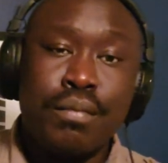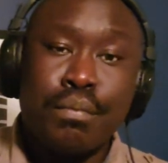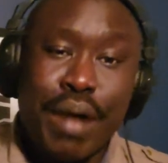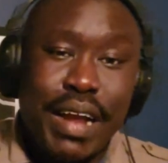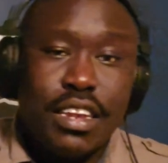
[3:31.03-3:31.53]

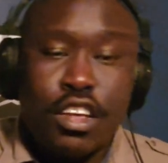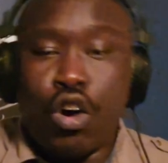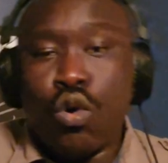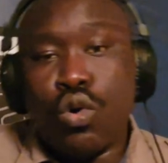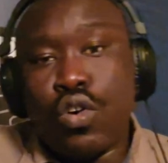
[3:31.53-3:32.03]
But
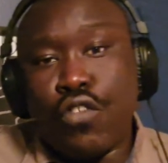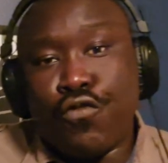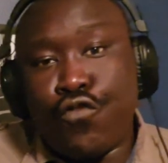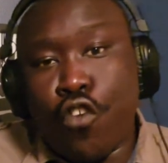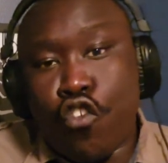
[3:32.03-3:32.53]

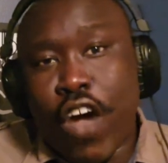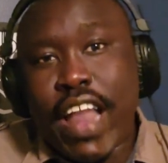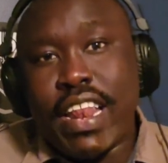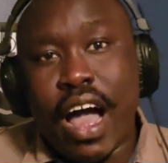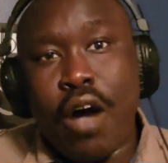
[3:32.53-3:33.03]
for
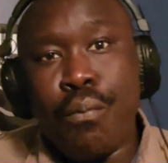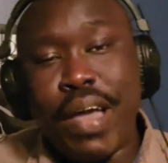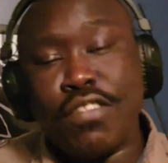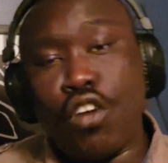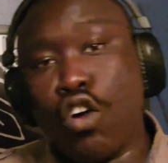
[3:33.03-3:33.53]
right now,
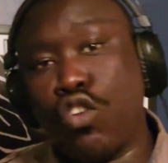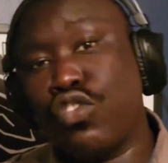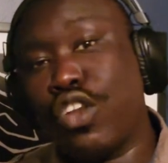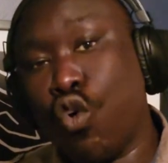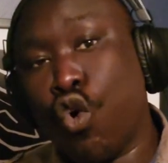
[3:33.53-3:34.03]
based on
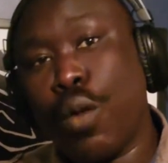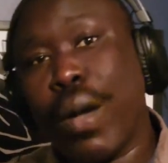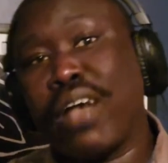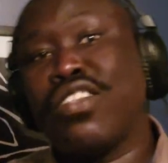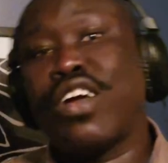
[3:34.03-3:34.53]
the
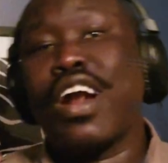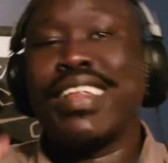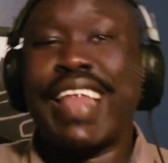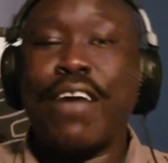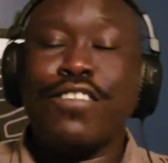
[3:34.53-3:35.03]
quarterbacks that are
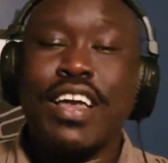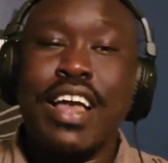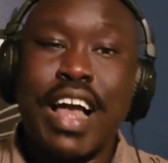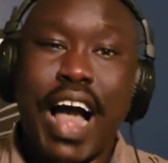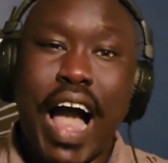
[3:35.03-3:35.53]
left,
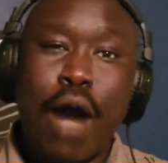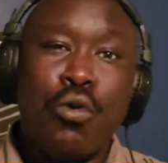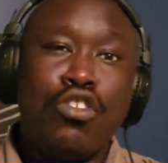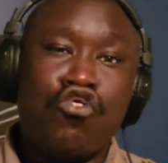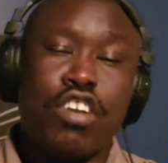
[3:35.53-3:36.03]
I
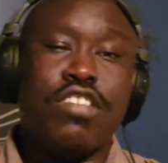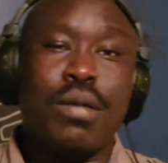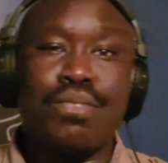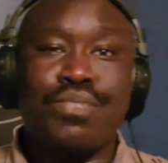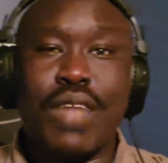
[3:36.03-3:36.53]
would trust
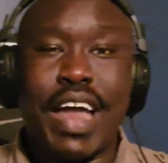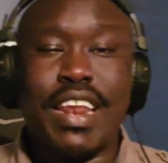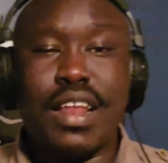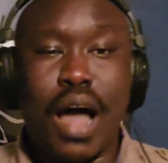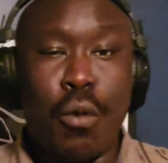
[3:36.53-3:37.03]
him
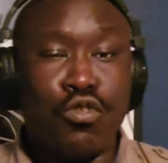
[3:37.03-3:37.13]
at